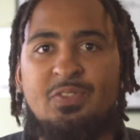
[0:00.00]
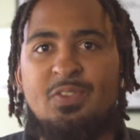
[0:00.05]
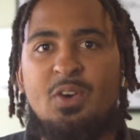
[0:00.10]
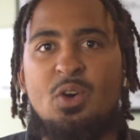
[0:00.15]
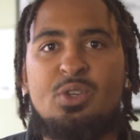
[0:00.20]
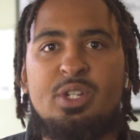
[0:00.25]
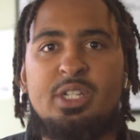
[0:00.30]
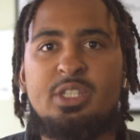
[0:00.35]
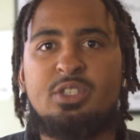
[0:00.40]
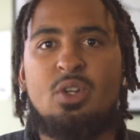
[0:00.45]

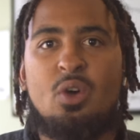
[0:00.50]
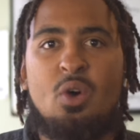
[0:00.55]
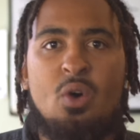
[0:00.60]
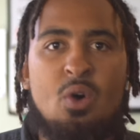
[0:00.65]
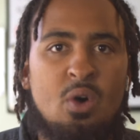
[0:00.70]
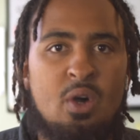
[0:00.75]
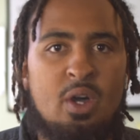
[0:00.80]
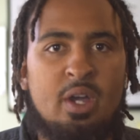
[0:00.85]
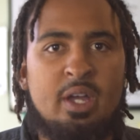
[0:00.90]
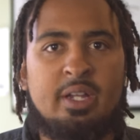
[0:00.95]
focus
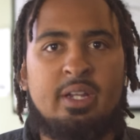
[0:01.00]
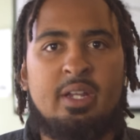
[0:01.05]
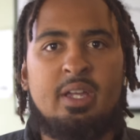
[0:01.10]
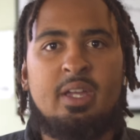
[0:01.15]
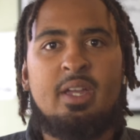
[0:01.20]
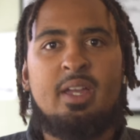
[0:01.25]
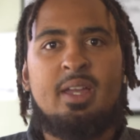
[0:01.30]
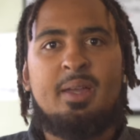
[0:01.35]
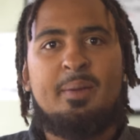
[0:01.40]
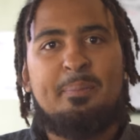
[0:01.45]
on
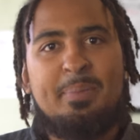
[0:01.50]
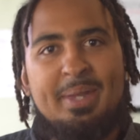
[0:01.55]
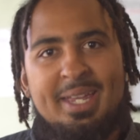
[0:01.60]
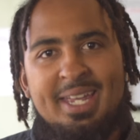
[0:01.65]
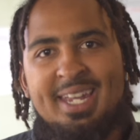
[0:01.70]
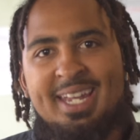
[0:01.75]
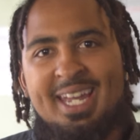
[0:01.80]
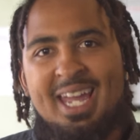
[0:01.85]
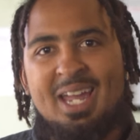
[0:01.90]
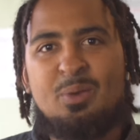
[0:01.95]

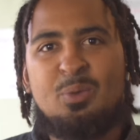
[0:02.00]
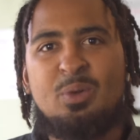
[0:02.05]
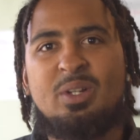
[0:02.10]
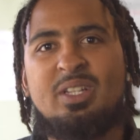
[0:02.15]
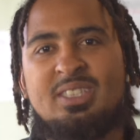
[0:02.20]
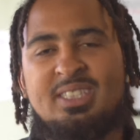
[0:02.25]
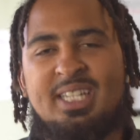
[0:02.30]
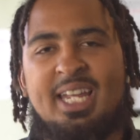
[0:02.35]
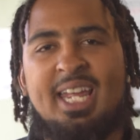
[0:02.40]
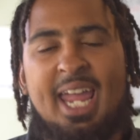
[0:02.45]
being a real
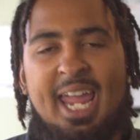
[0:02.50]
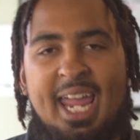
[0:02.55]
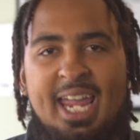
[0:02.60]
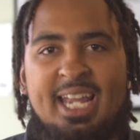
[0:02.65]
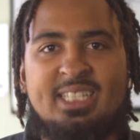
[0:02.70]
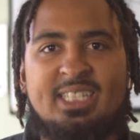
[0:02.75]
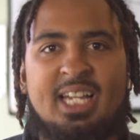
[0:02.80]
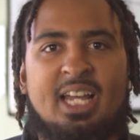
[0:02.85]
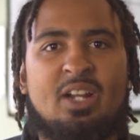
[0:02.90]
estate agent.